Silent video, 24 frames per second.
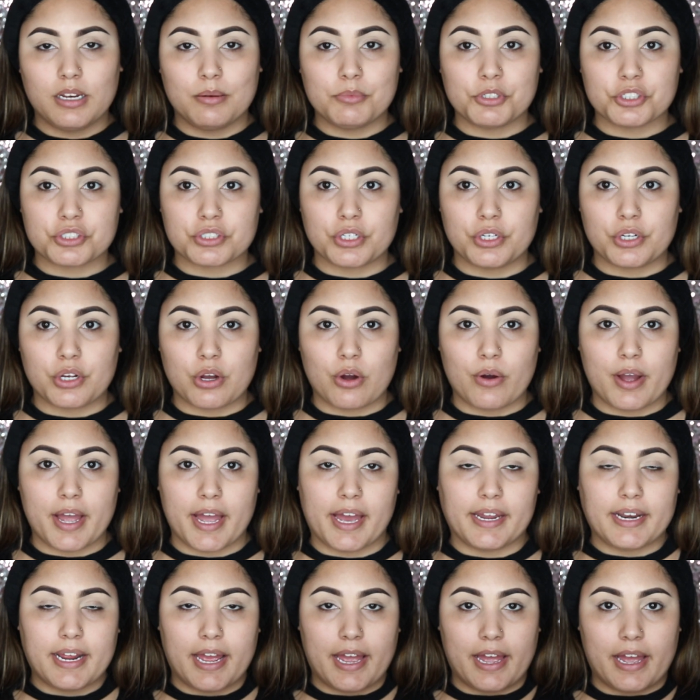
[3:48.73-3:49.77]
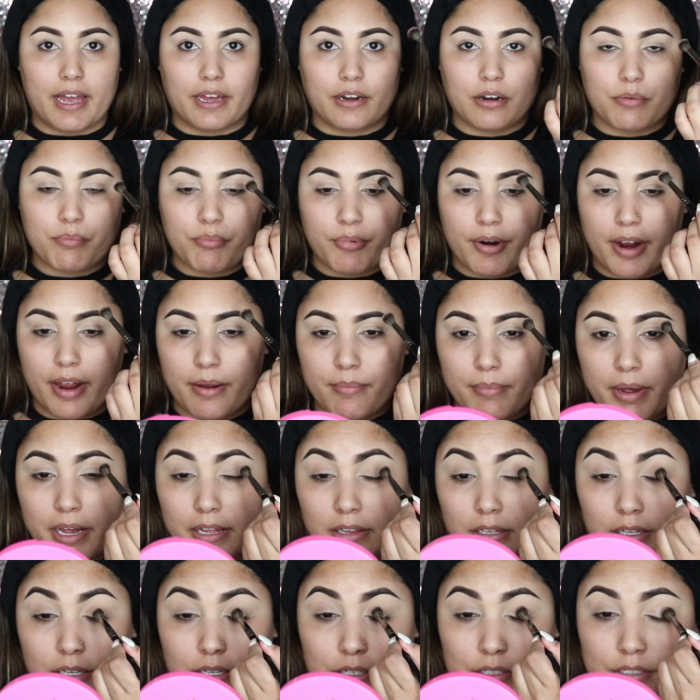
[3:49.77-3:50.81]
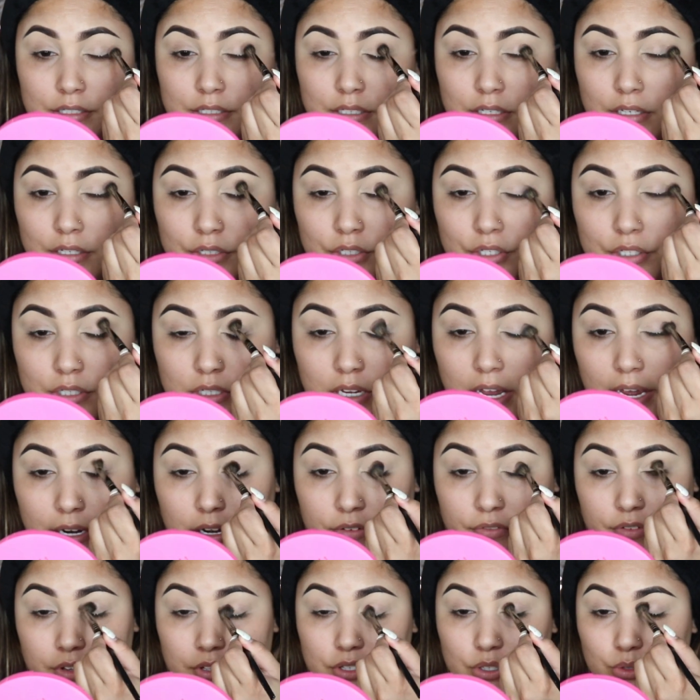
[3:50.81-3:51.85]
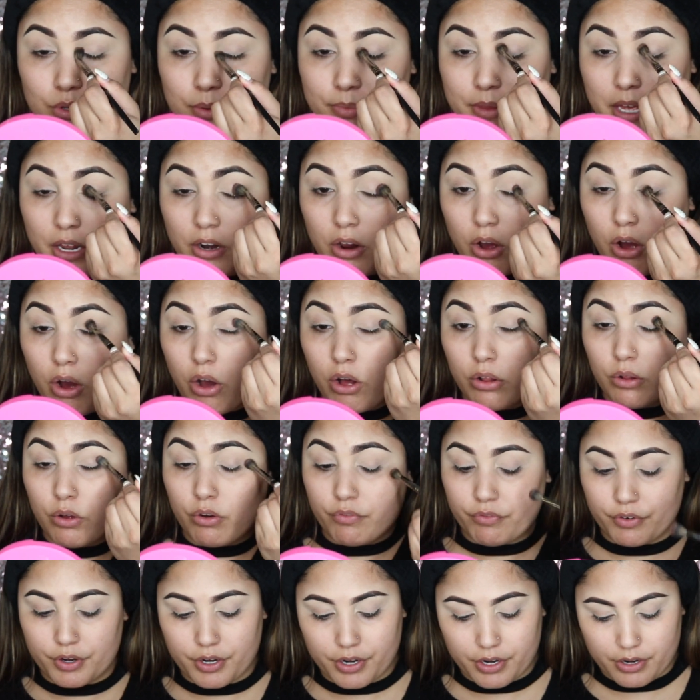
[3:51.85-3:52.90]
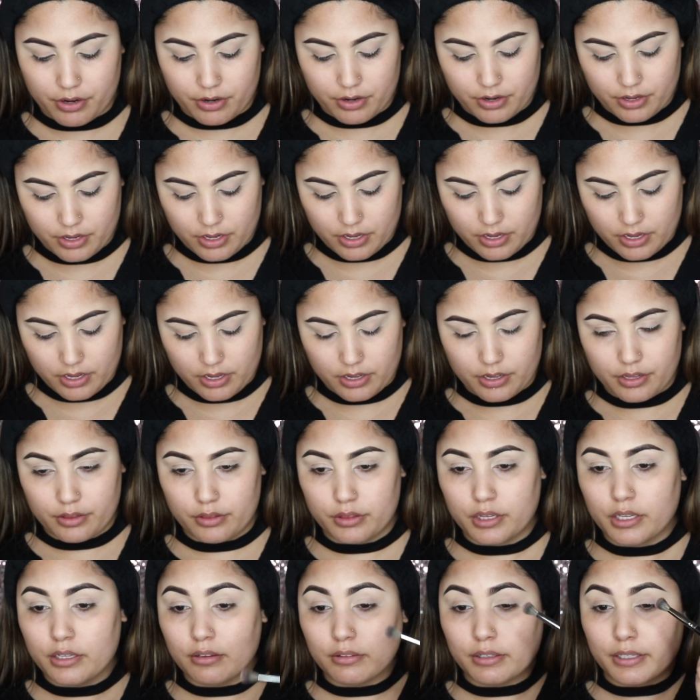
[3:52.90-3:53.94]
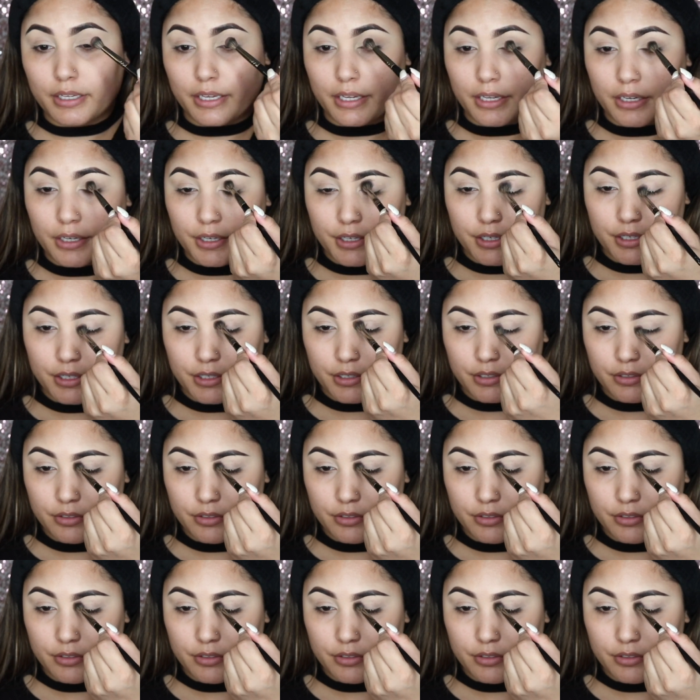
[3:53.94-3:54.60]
I'm just going to go ahead and prime my lids and just kind of sweep that all over the lid.